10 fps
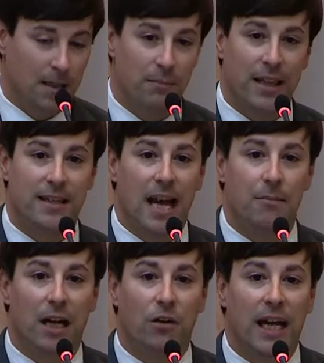By the
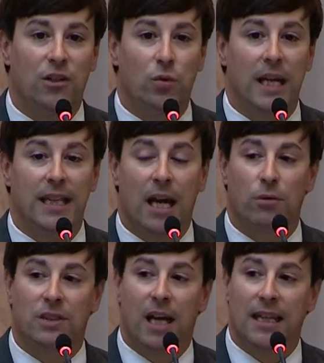time I graduated, that
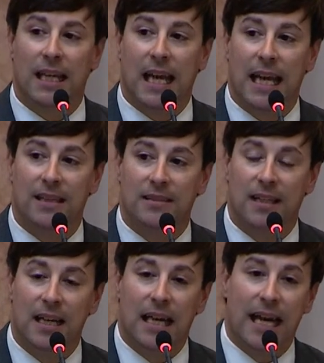was not the case.
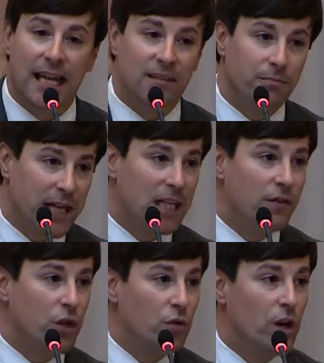And as many
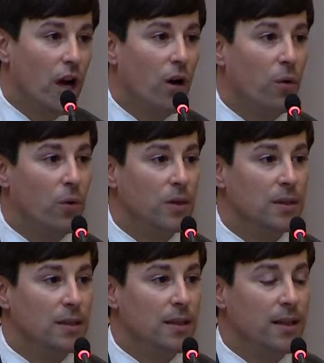of you know,
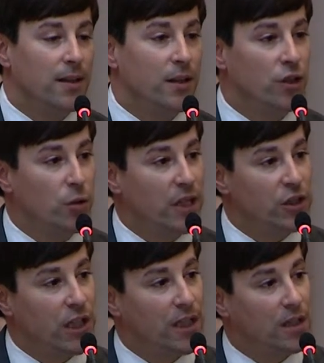the
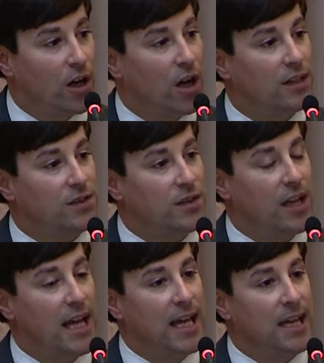tuition cost
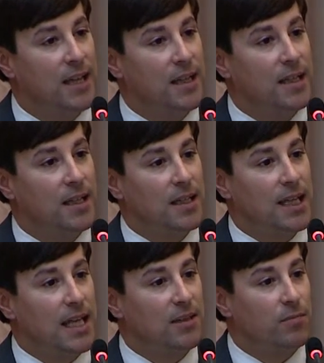today,
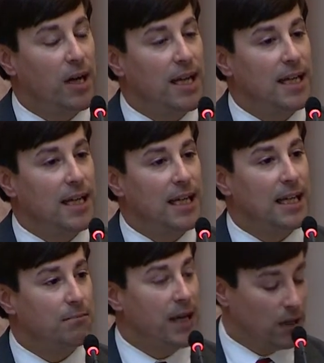KEES money
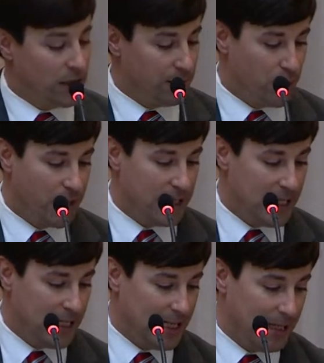can barely put a
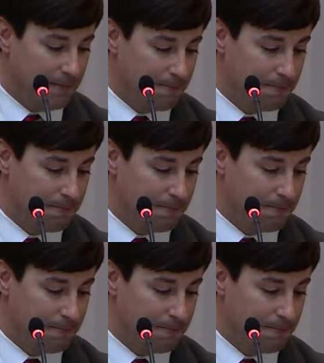dent in.